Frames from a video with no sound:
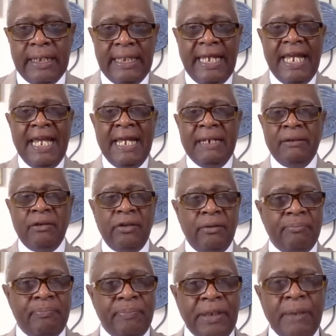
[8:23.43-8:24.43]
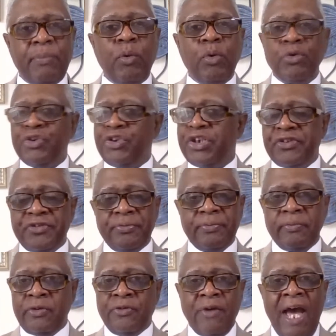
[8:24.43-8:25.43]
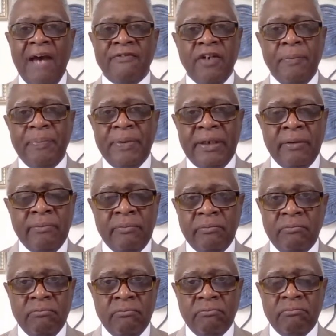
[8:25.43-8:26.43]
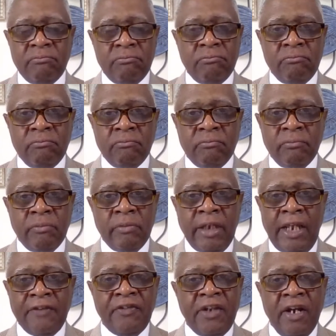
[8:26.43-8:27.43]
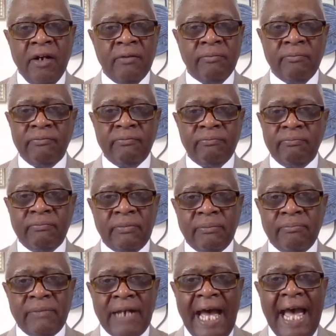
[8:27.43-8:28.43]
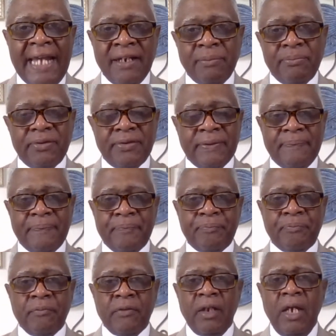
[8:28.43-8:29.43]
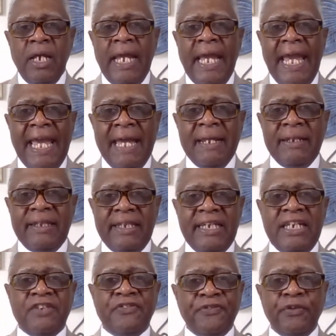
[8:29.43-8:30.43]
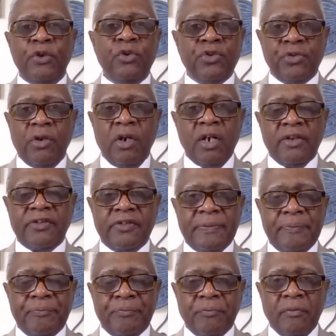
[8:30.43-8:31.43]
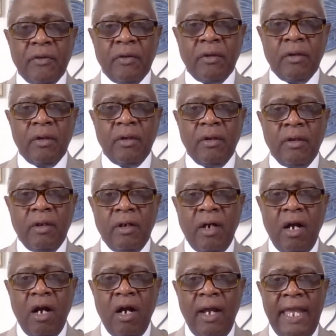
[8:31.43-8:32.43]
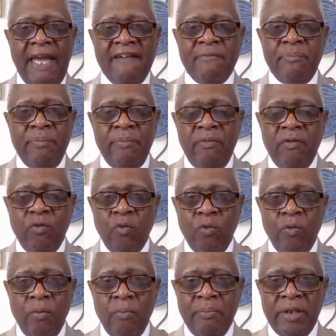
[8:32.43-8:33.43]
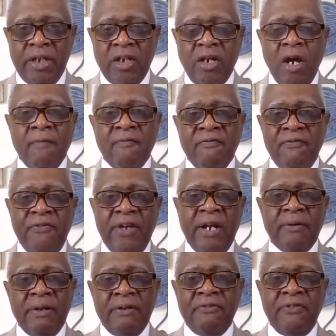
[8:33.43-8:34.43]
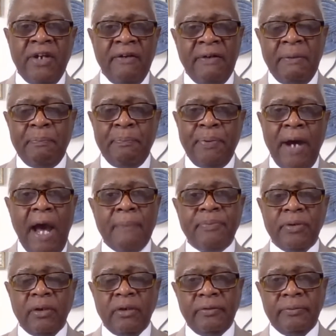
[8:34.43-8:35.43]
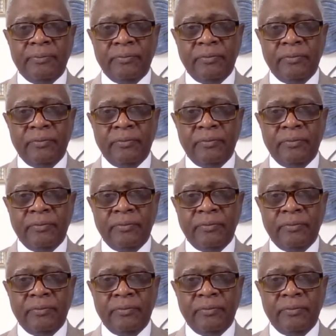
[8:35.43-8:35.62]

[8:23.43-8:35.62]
And people will just drive up and get their items. And these food trucks have become very, very popular.